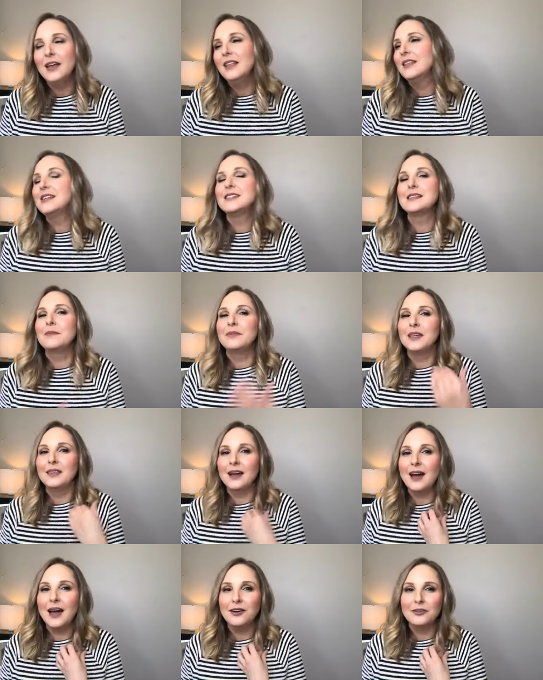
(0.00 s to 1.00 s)
It's something
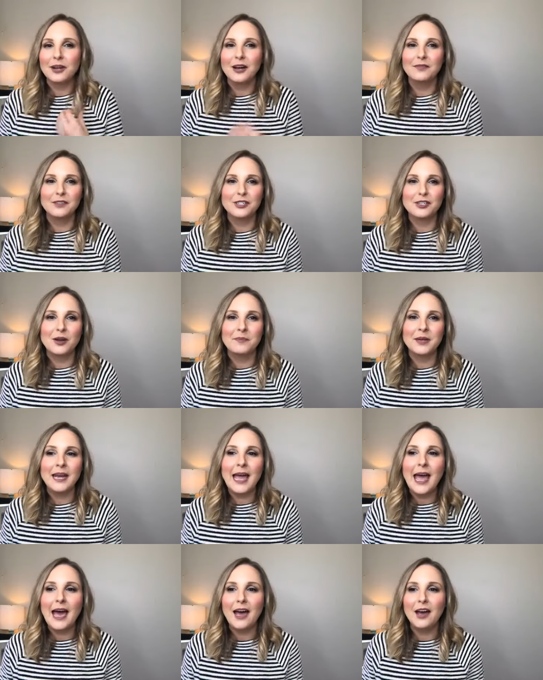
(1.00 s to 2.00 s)
that I don't cover. So I'm going to
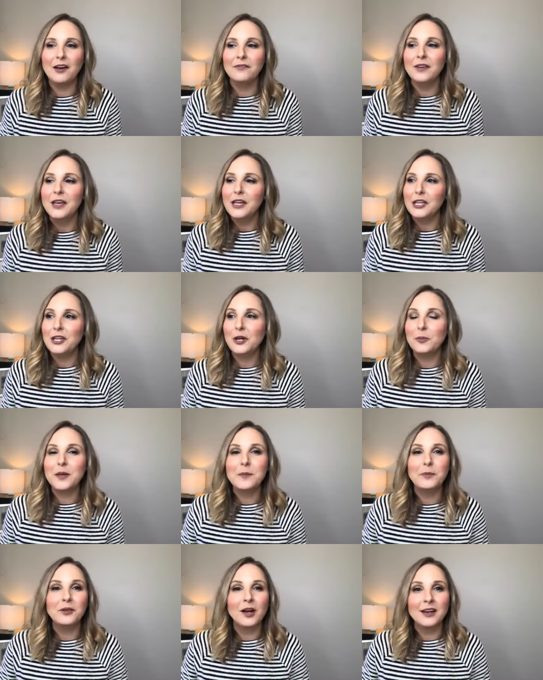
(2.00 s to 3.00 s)
have,
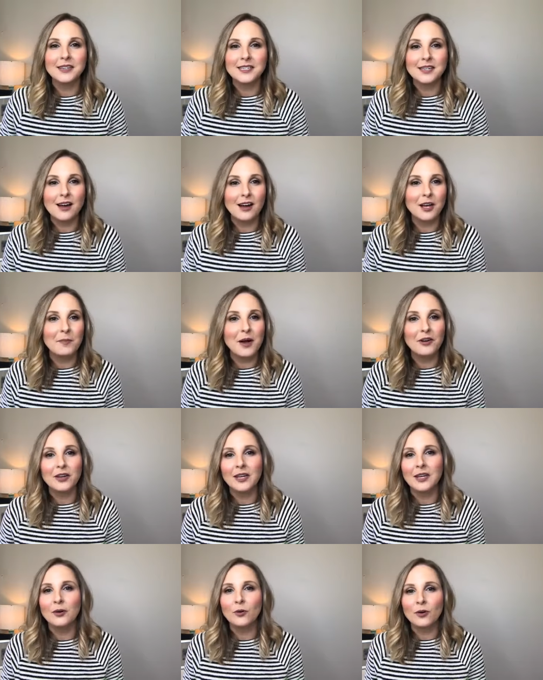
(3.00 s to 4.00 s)
people on to talk about
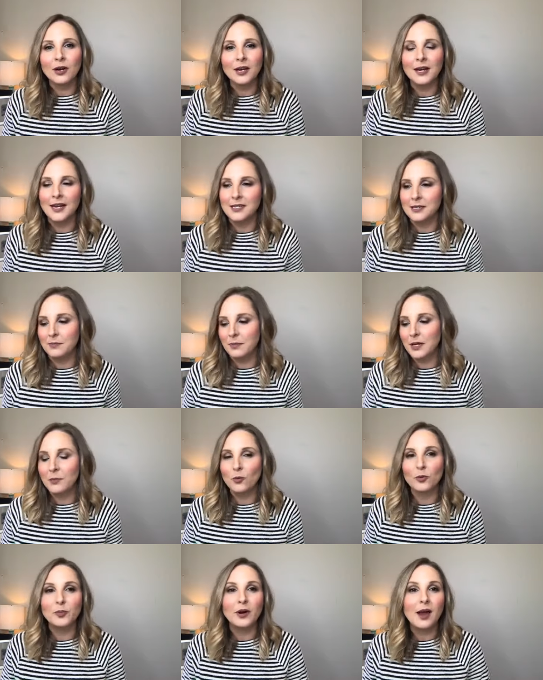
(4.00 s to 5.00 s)
getting organized and being
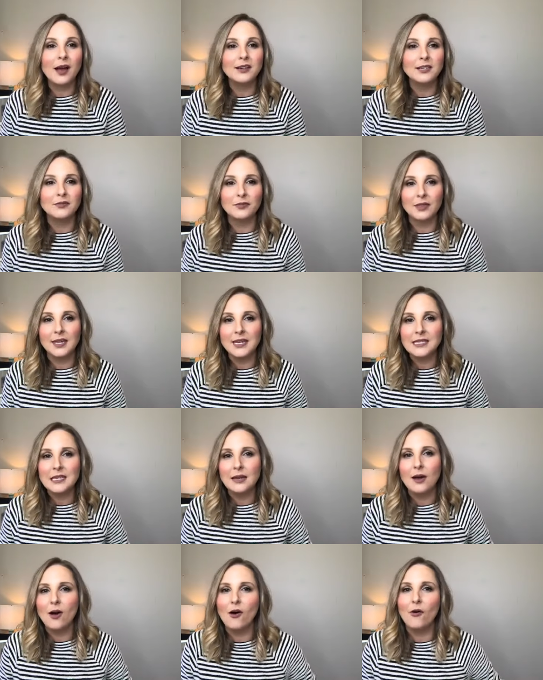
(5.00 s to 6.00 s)
more productive with kids
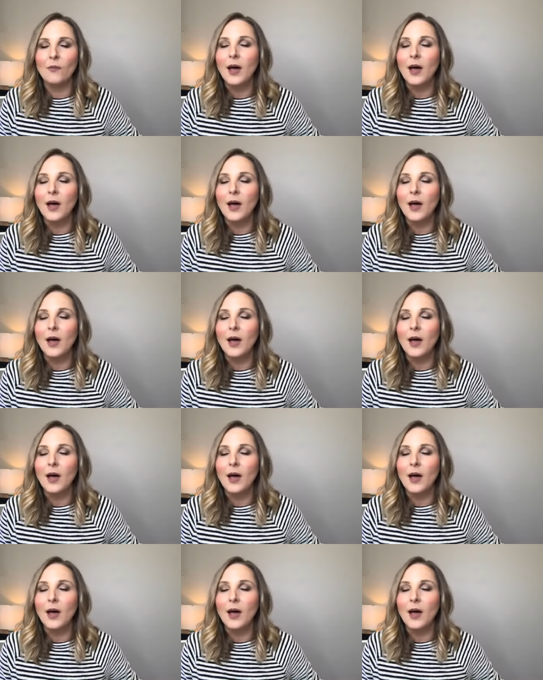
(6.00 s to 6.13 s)
at home.